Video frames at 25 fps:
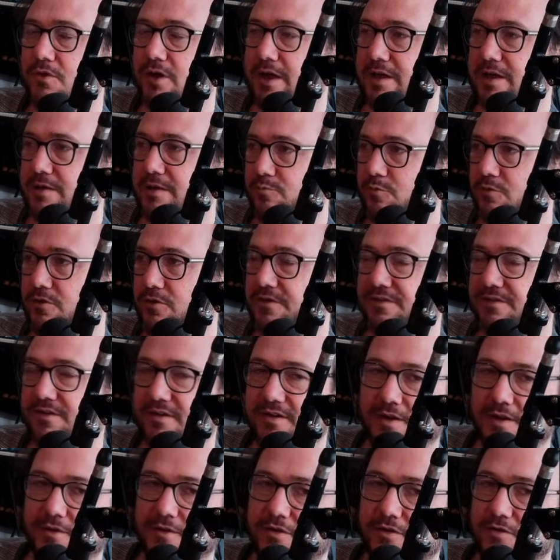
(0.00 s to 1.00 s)
I want to sit
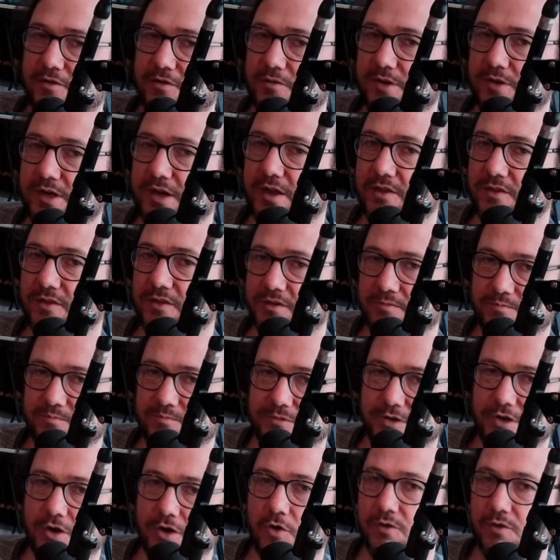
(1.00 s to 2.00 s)
down and do another
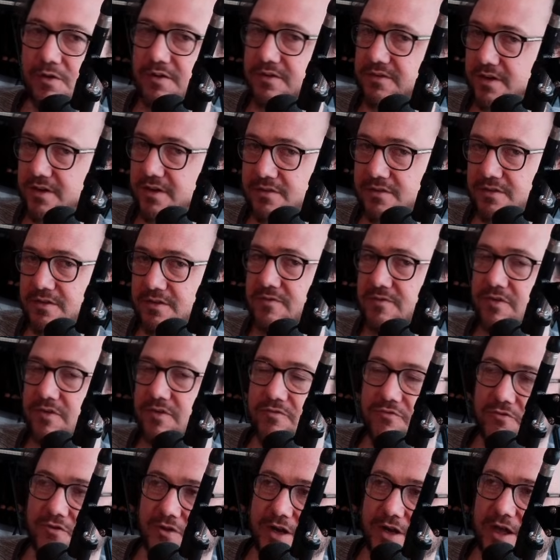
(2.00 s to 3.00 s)
long session of
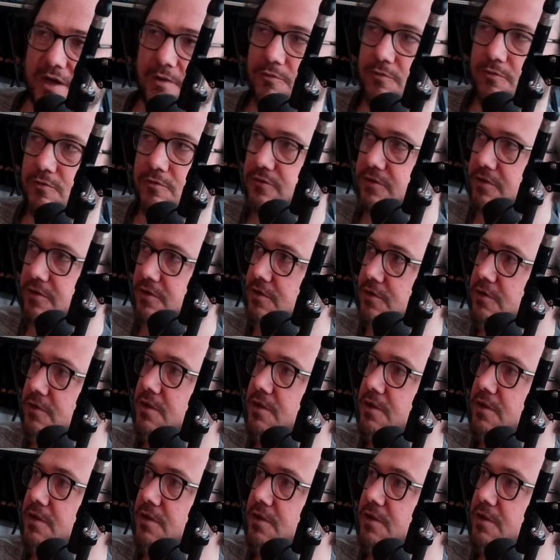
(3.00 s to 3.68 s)
it for an hour or two.